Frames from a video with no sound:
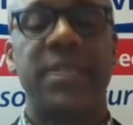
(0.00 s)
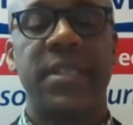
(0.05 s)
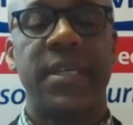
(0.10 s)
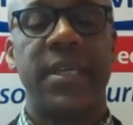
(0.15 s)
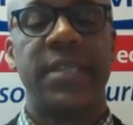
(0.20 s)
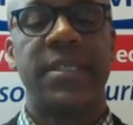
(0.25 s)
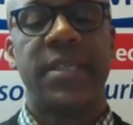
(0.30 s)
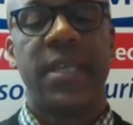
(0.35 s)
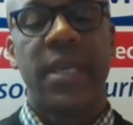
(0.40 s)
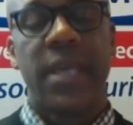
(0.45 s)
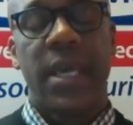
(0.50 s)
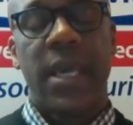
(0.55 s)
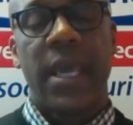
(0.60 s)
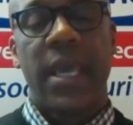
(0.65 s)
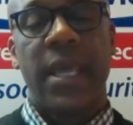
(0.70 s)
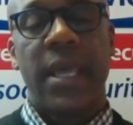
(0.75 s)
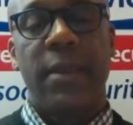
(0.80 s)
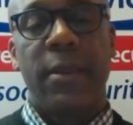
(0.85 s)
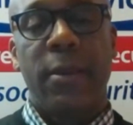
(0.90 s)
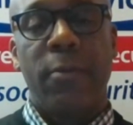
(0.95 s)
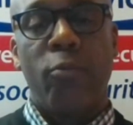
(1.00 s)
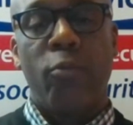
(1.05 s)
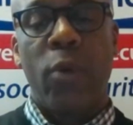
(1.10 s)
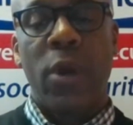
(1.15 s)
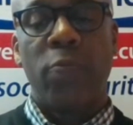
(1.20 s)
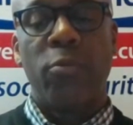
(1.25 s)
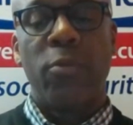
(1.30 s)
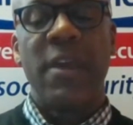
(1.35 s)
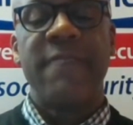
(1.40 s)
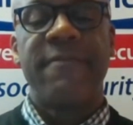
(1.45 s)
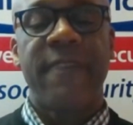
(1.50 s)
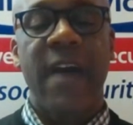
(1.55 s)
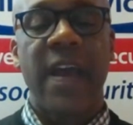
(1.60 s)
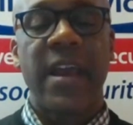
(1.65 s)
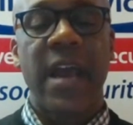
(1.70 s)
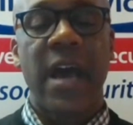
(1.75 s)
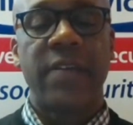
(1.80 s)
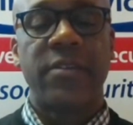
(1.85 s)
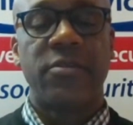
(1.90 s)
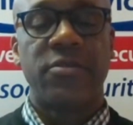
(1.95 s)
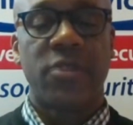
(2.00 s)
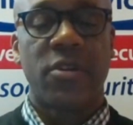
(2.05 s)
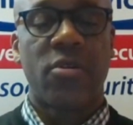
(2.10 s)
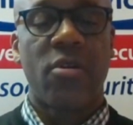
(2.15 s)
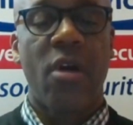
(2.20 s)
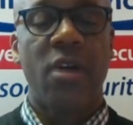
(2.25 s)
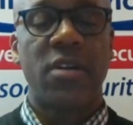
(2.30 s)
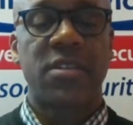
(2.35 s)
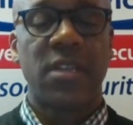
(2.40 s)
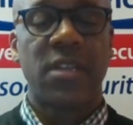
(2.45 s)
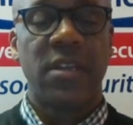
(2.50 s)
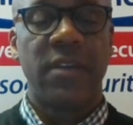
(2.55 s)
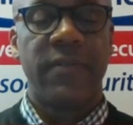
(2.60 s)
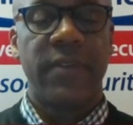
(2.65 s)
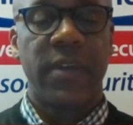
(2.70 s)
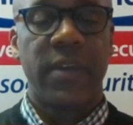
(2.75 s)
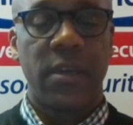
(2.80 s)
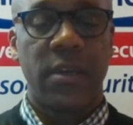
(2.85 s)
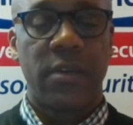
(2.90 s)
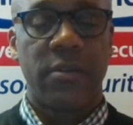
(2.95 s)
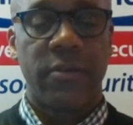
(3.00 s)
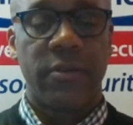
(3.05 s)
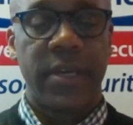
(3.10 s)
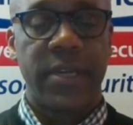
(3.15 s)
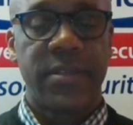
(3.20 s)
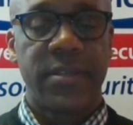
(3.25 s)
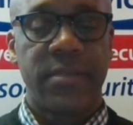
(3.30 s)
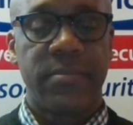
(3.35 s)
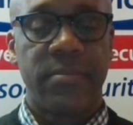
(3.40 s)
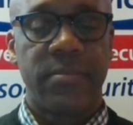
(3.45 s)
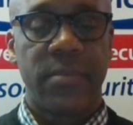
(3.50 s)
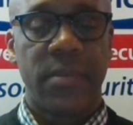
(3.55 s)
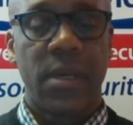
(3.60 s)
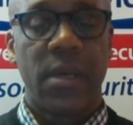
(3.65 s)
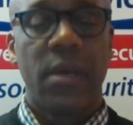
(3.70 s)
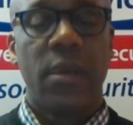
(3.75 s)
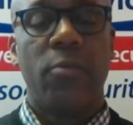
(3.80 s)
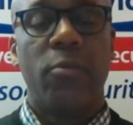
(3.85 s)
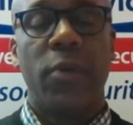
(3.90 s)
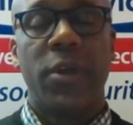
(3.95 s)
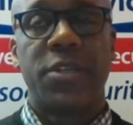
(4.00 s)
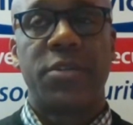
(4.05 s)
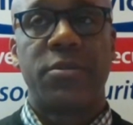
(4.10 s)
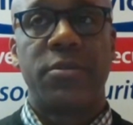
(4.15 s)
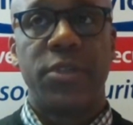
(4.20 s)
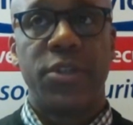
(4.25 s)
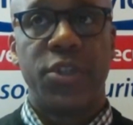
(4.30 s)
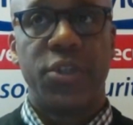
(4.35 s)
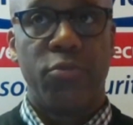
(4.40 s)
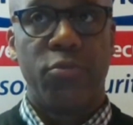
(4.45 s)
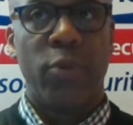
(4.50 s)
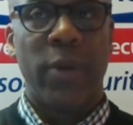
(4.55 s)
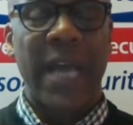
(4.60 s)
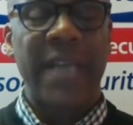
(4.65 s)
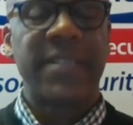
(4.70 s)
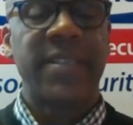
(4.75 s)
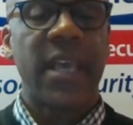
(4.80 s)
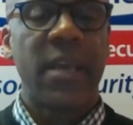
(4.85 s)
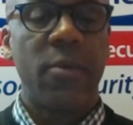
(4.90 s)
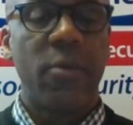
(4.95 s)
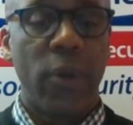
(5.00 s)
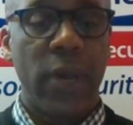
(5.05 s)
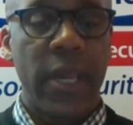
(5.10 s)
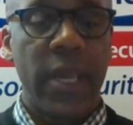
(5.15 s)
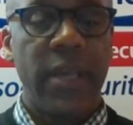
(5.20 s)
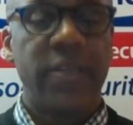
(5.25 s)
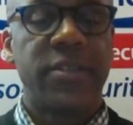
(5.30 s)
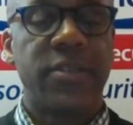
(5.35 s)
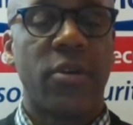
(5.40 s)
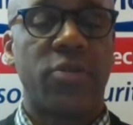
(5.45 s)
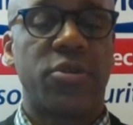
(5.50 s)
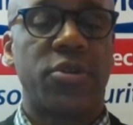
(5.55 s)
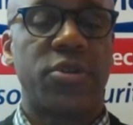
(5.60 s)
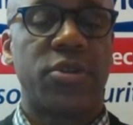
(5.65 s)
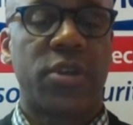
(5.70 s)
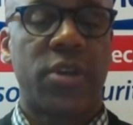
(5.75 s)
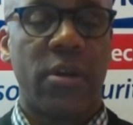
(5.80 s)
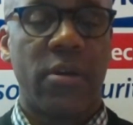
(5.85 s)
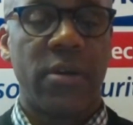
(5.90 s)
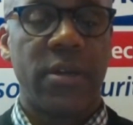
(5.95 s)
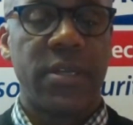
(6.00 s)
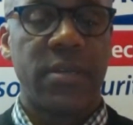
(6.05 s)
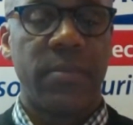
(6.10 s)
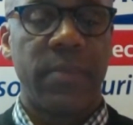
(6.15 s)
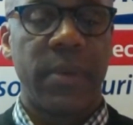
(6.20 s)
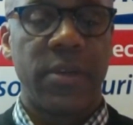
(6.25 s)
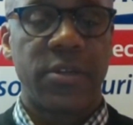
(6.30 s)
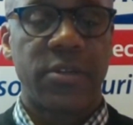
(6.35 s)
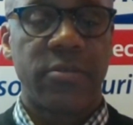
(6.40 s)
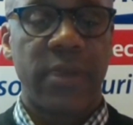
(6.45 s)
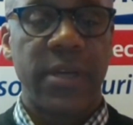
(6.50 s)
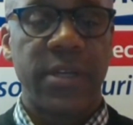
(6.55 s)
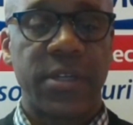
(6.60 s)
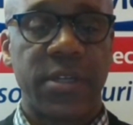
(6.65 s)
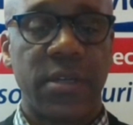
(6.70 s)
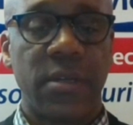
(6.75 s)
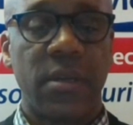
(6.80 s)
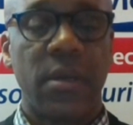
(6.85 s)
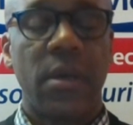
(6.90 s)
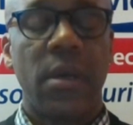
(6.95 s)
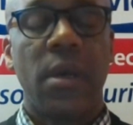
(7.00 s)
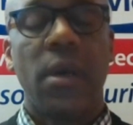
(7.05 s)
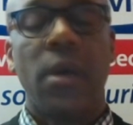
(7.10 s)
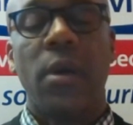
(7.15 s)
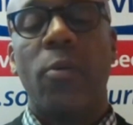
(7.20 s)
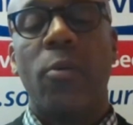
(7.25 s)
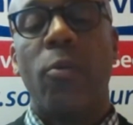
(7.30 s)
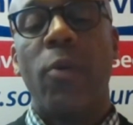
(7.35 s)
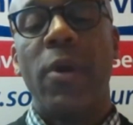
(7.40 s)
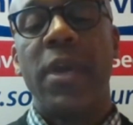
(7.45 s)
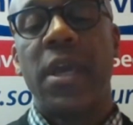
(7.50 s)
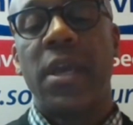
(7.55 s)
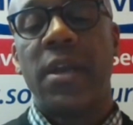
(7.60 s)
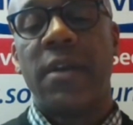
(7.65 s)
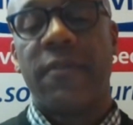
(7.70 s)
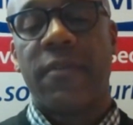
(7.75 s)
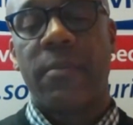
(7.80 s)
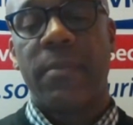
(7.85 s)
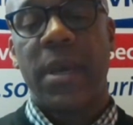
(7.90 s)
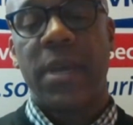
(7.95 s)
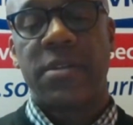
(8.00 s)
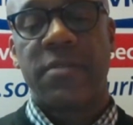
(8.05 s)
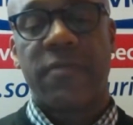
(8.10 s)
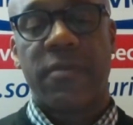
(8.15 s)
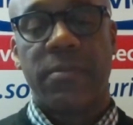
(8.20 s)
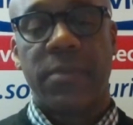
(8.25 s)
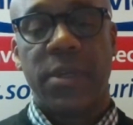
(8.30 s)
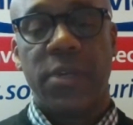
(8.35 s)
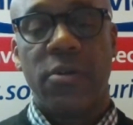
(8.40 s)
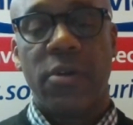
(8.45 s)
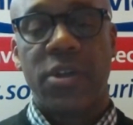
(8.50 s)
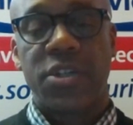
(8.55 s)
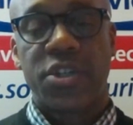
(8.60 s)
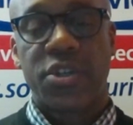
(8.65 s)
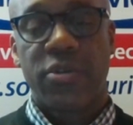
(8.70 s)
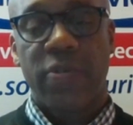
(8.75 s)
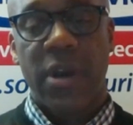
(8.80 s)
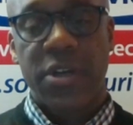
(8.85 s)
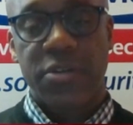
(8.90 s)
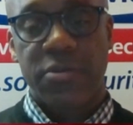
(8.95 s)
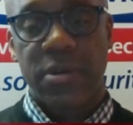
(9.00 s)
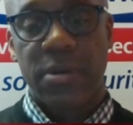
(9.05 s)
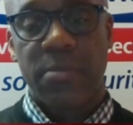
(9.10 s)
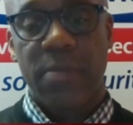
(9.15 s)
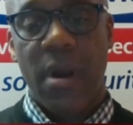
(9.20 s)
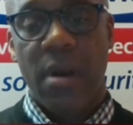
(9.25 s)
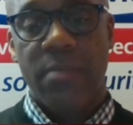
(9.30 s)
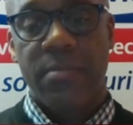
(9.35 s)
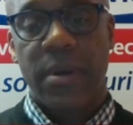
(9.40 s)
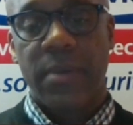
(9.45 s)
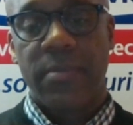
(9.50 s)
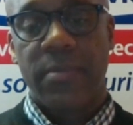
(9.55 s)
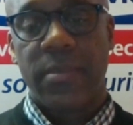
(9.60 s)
is when we find out there's a cost of living increase, which when I say we, Social Security's administration, we get information from the U S Treasury Department.